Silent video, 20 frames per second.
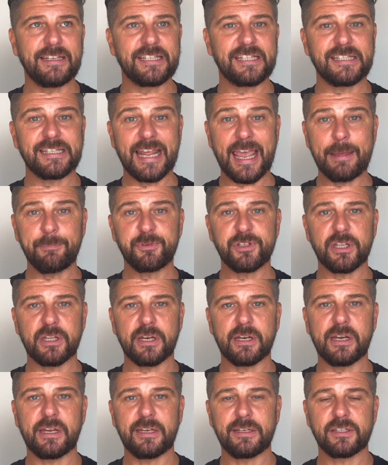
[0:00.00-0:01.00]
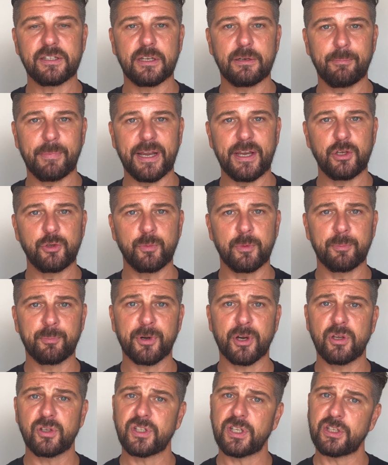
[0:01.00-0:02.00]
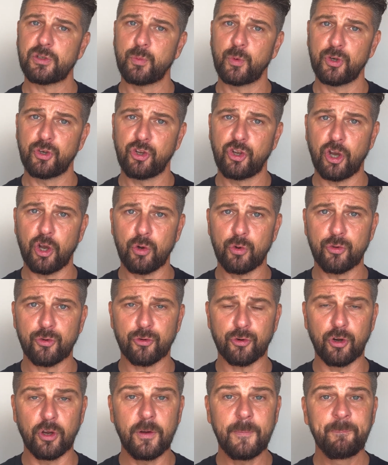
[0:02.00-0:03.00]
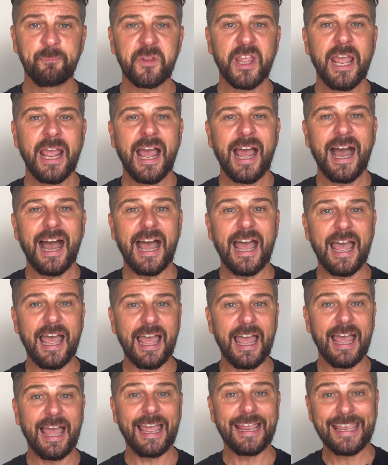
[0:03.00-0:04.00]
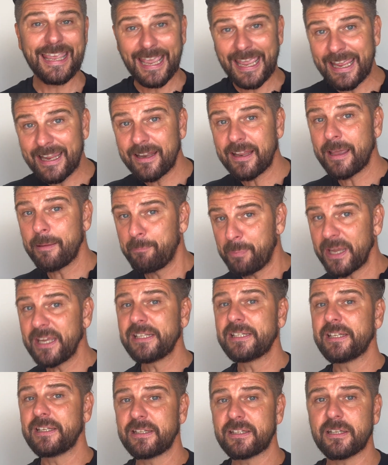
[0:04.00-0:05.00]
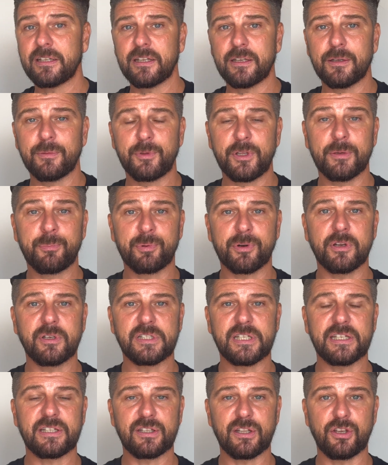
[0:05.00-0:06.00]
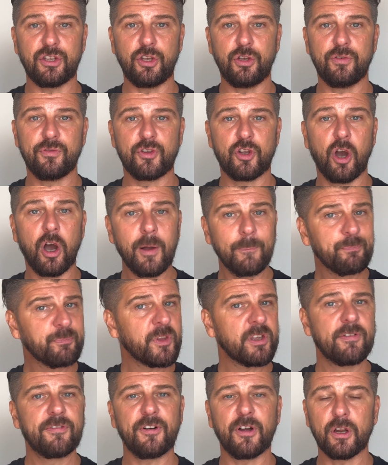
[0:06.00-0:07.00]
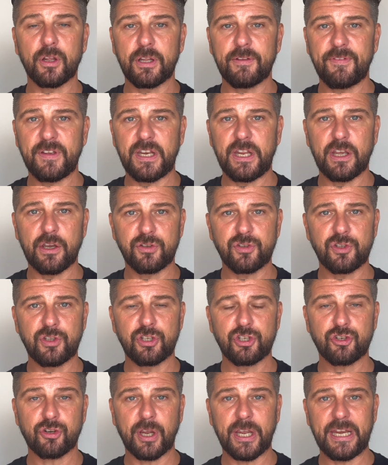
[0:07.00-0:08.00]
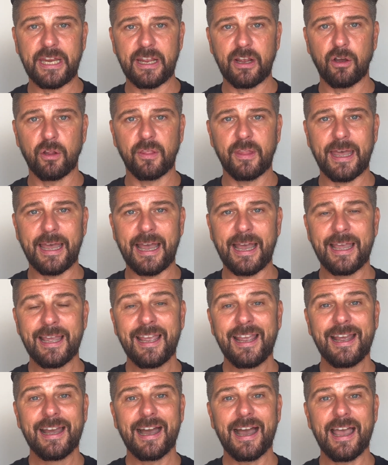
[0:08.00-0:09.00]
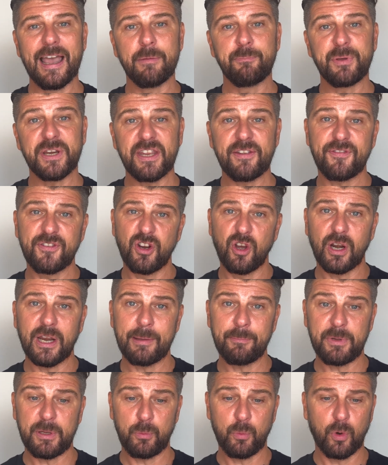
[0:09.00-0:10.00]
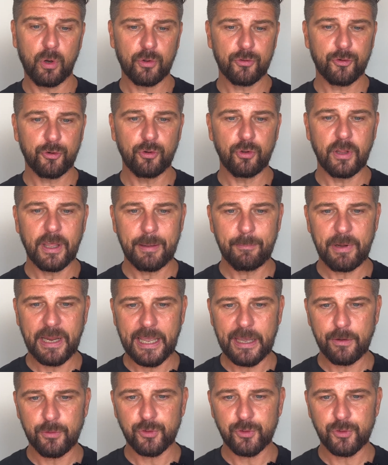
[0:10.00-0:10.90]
steps that an incident management process would go through? Again, they're baked into the process that you've got. Follow the videos and the training on that. But if not, let me walk through them now.